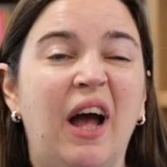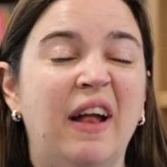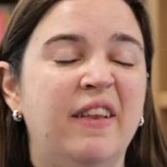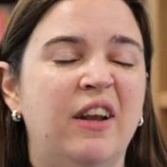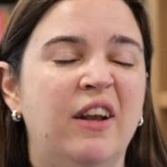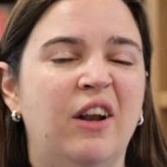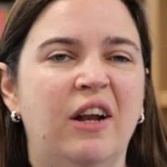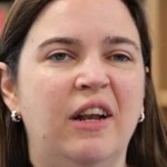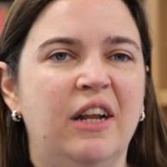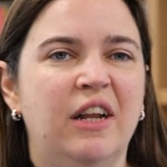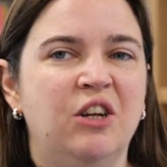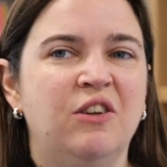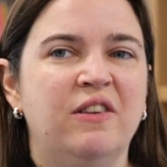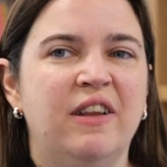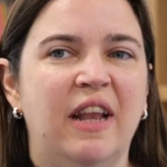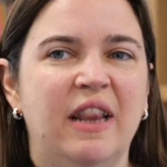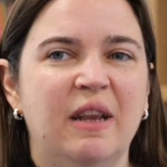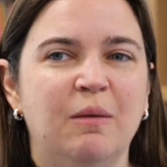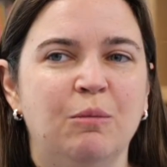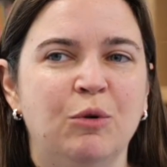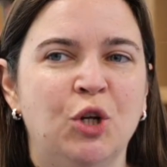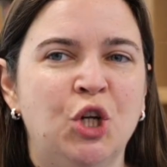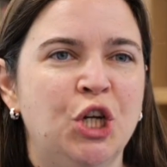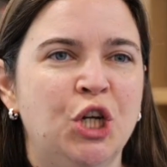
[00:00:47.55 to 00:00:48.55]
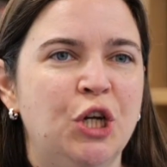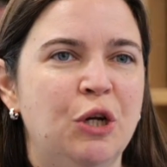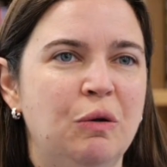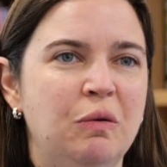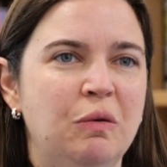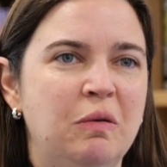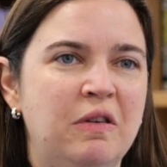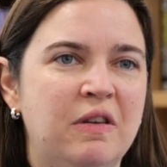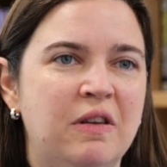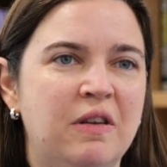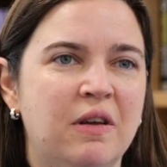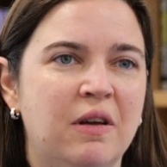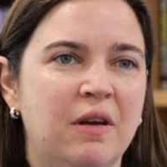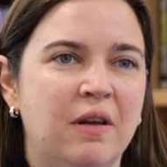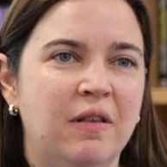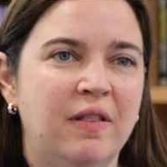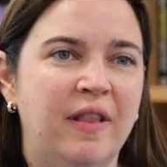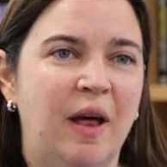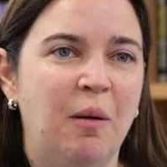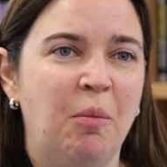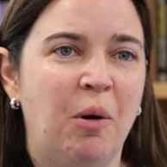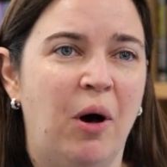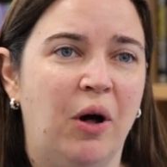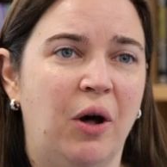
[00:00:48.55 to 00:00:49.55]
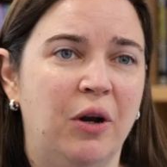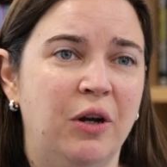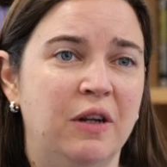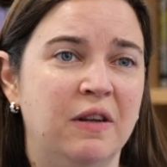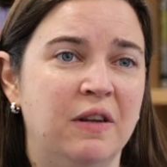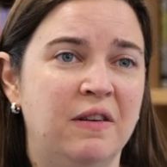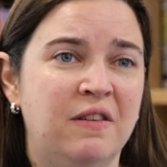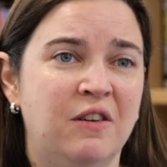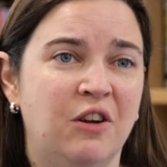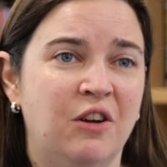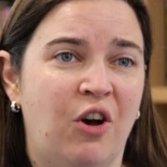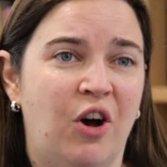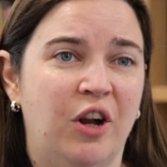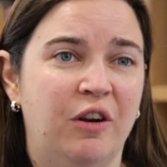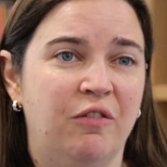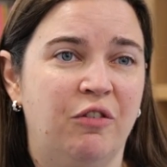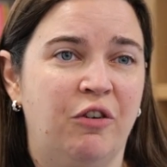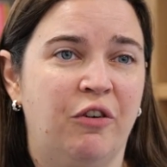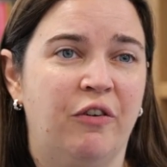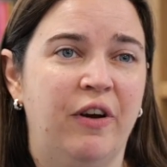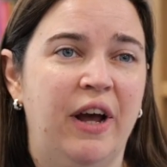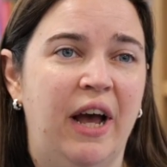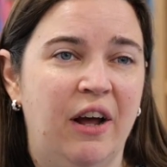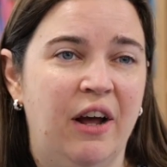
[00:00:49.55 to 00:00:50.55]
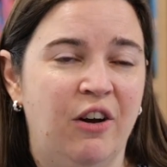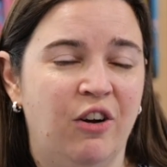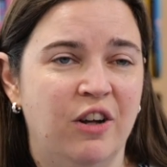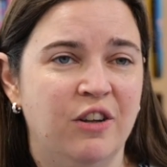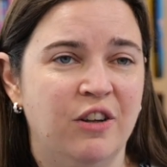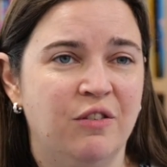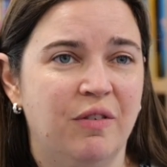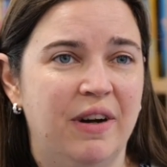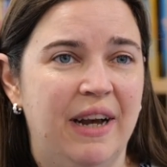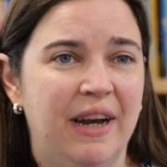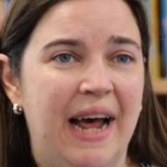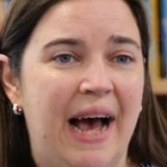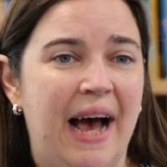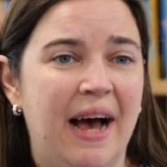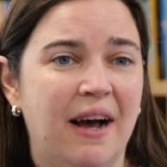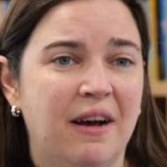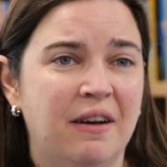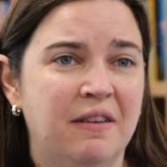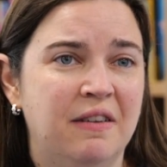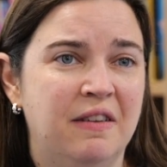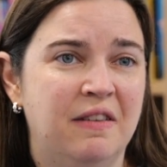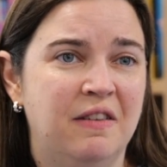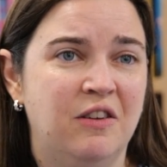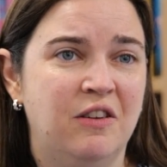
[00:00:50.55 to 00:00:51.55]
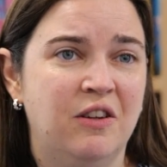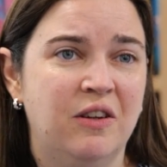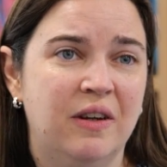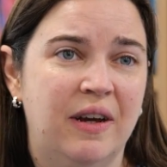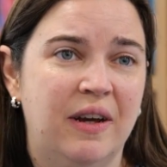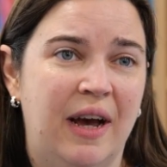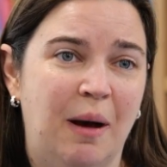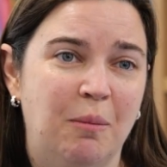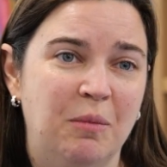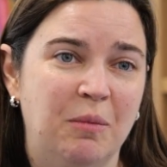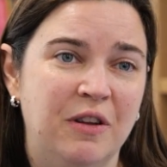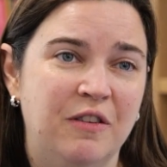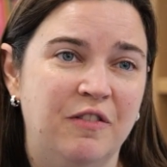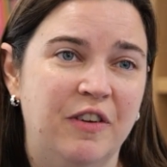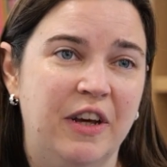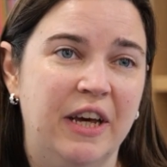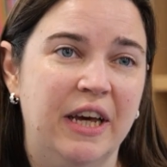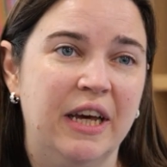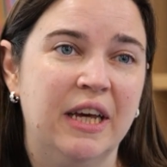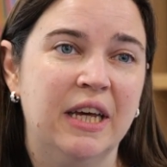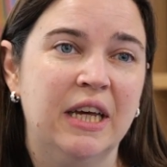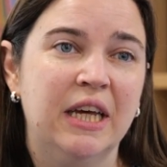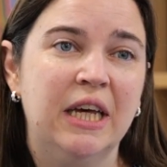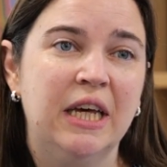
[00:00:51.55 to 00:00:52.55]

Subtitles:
And then I just let them choose their partners to kind of create a nice relaxed atmosphere.